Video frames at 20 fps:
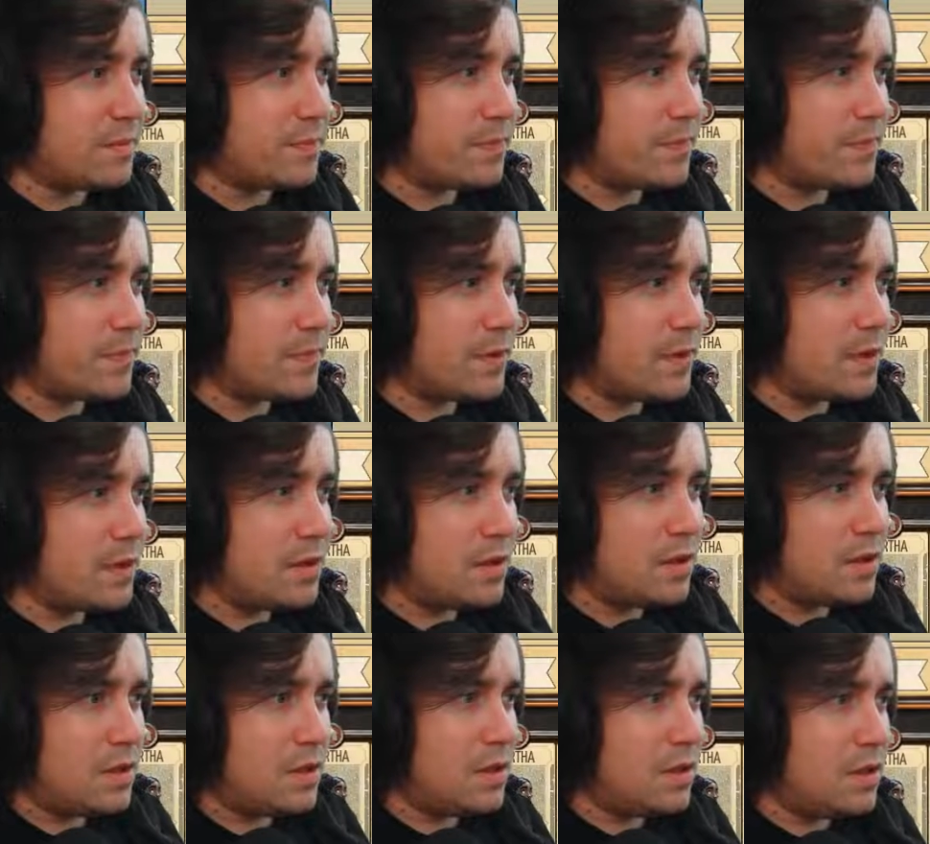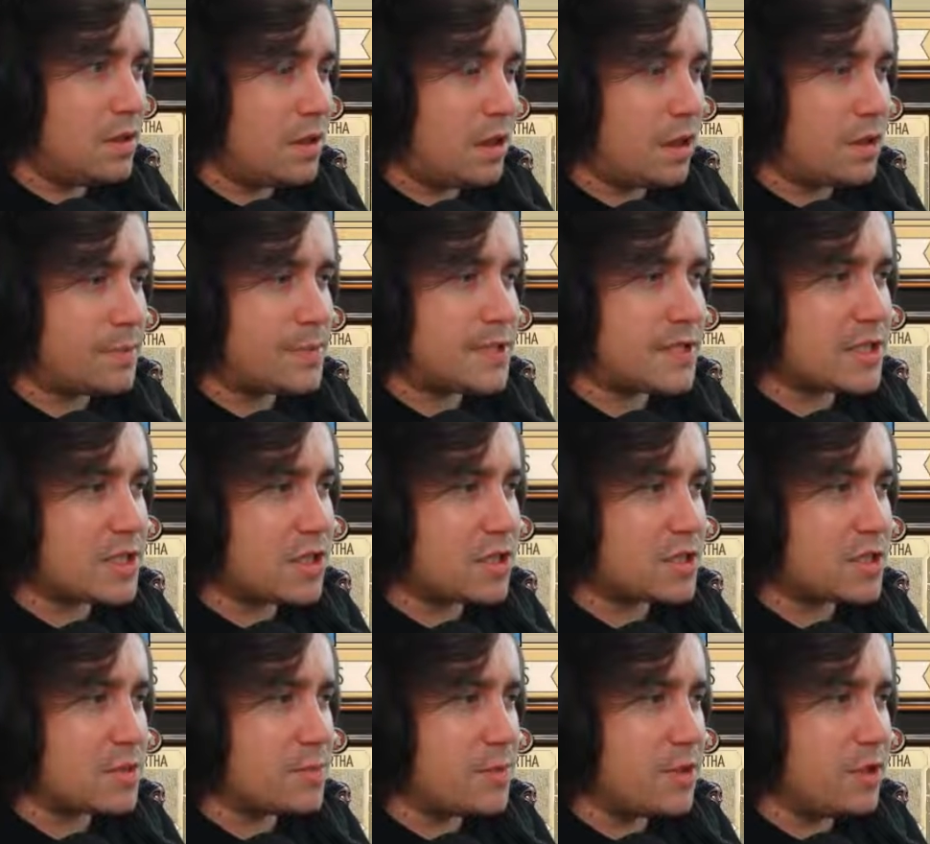one hundred percent
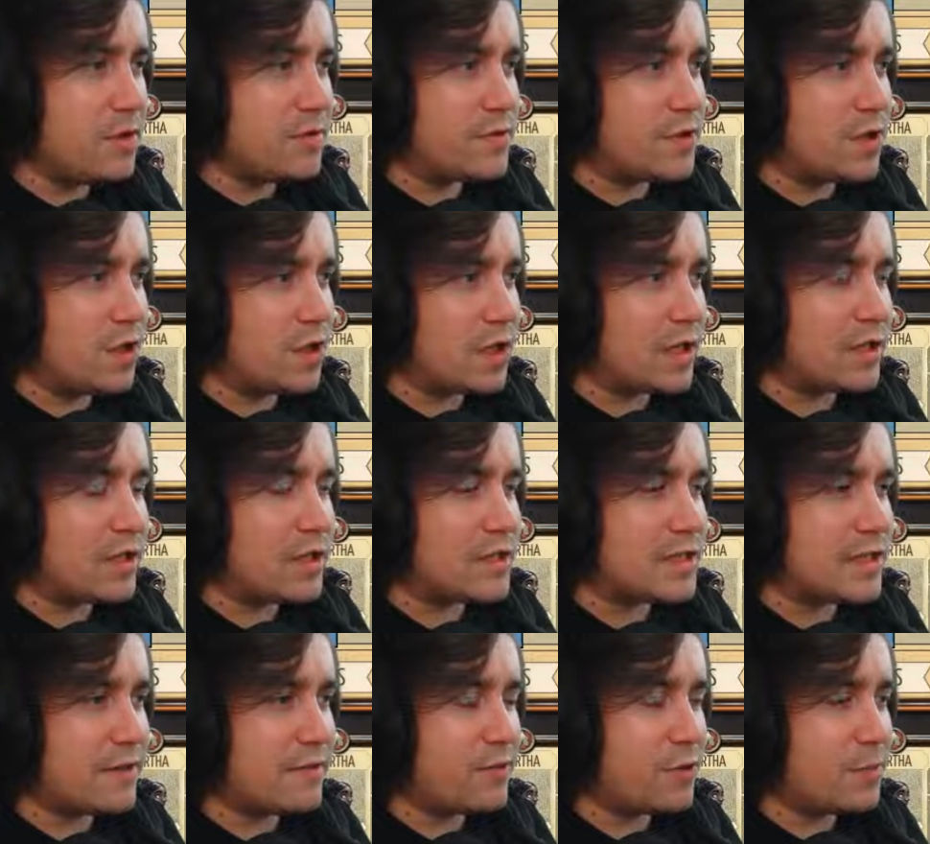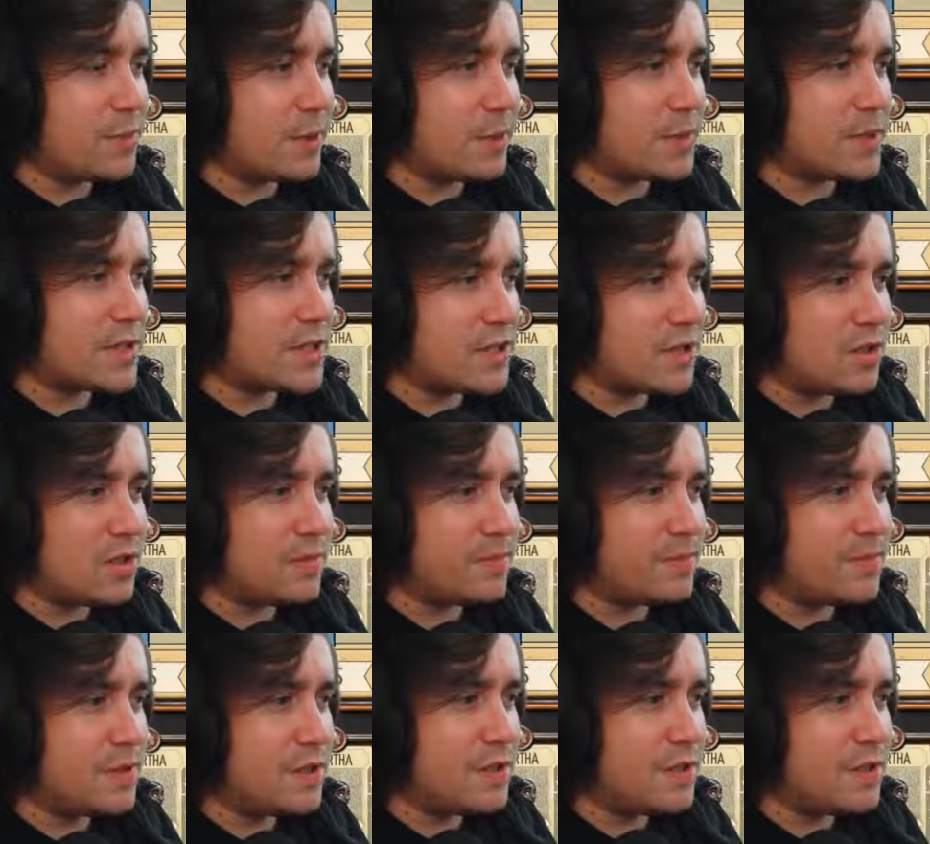chance to move target and herself forward by one slot.